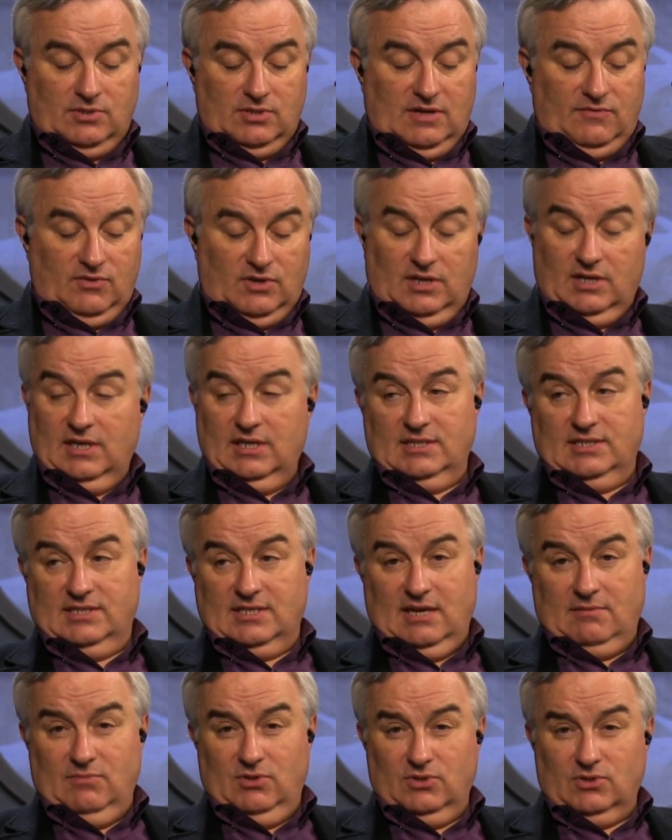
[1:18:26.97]
You're never going to get the
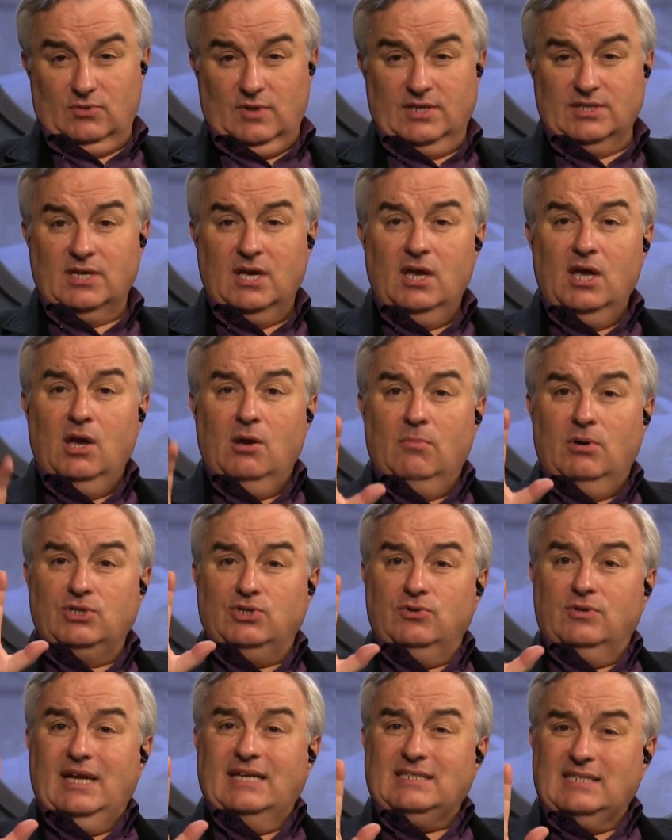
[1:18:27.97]
same meal twice,
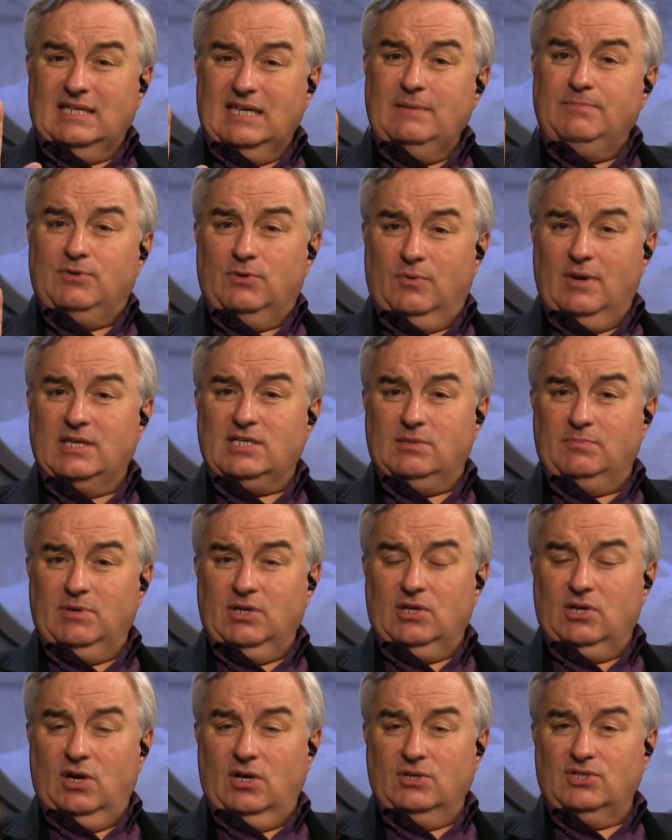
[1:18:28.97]
but you get to keep the
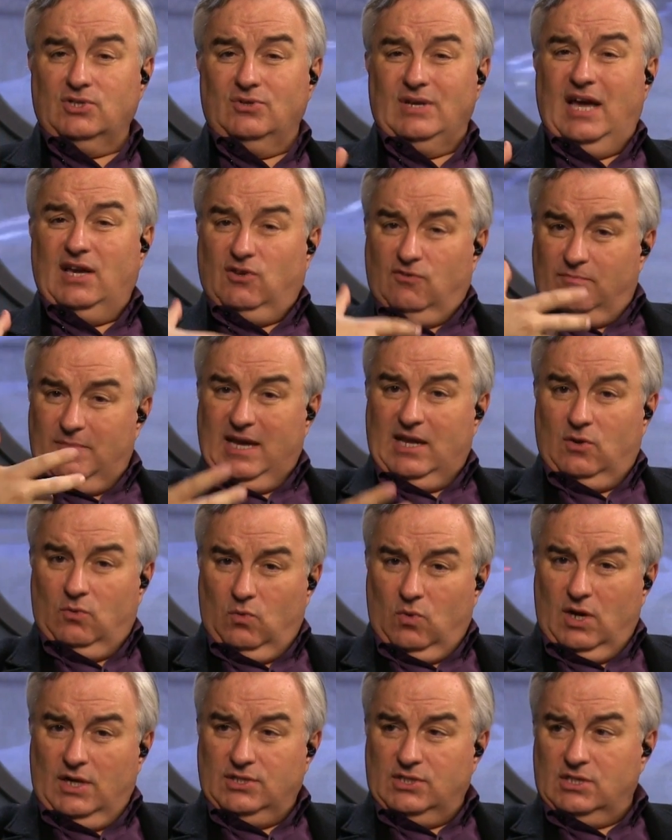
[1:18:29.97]
recipe card. So now you've made it
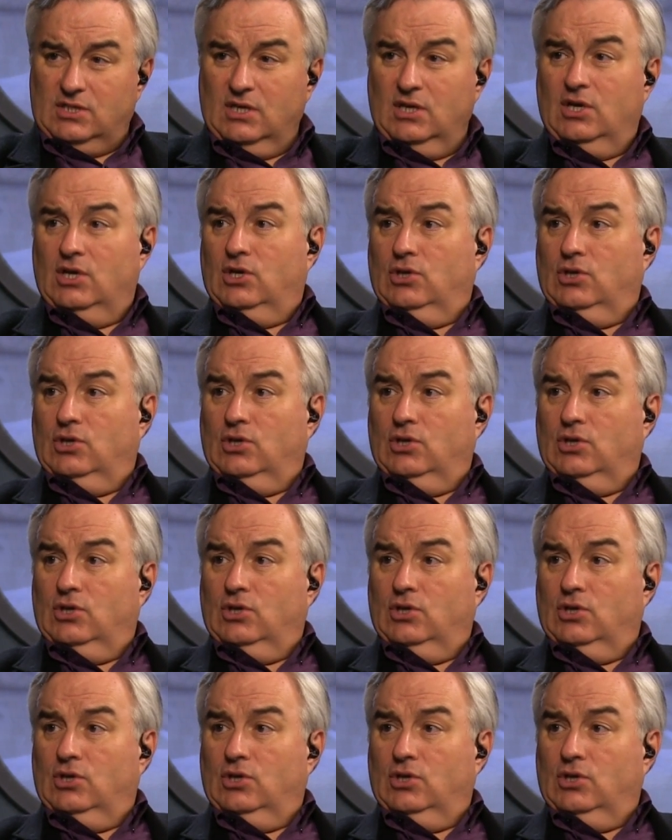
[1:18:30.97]
once.